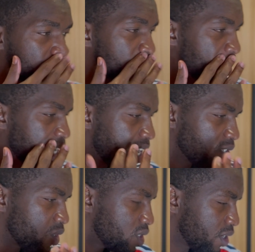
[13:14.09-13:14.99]
Did I
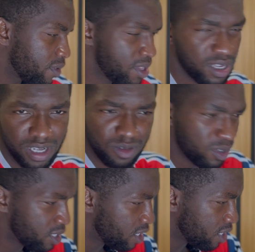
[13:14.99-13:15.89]
exhaust everything? Was
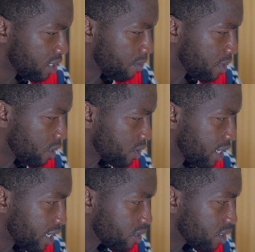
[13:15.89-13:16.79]
there something else I
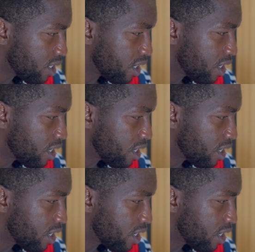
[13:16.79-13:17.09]
had to say?